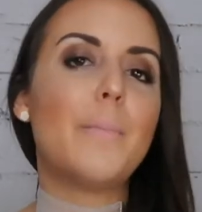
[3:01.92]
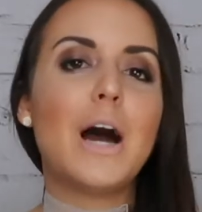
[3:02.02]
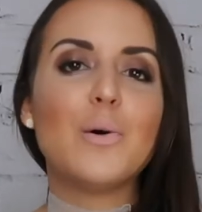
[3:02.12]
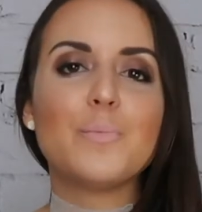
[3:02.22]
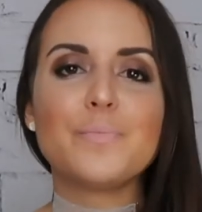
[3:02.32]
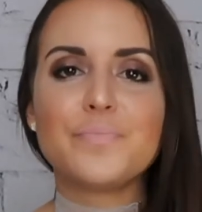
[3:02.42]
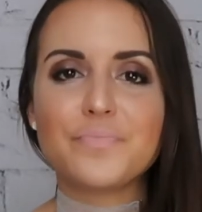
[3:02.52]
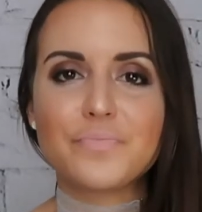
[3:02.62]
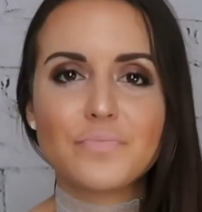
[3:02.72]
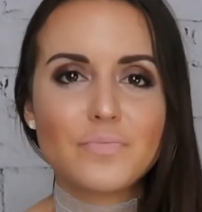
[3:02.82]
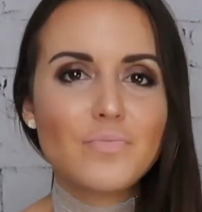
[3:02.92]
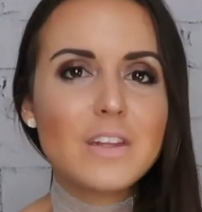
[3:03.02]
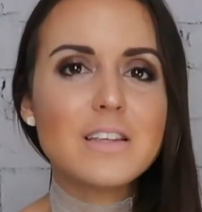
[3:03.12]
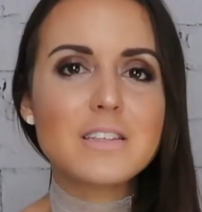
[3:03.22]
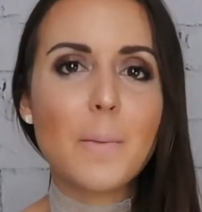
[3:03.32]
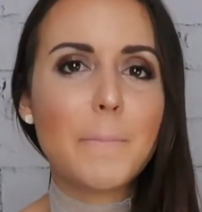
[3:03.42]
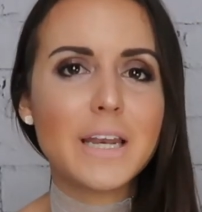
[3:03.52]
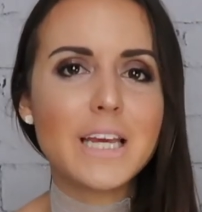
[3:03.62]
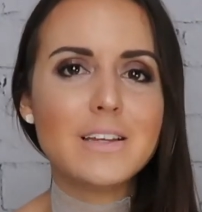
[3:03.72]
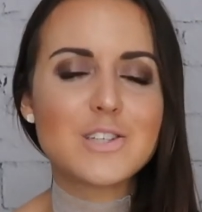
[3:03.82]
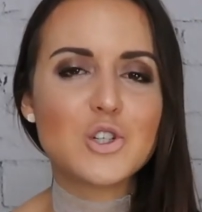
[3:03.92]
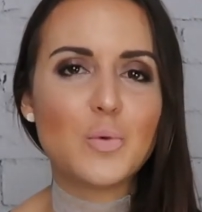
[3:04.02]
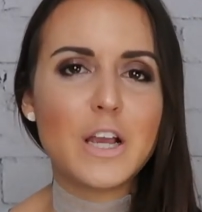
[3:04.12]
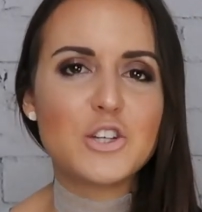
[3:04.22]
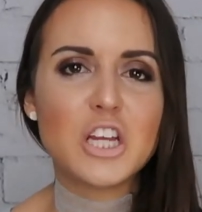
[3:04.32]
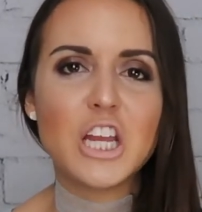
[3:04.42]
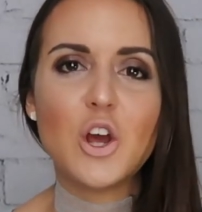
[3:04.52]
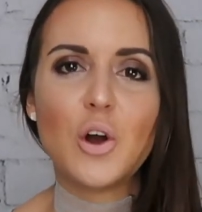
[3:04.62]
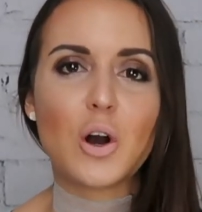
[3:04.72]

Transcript: about some money situation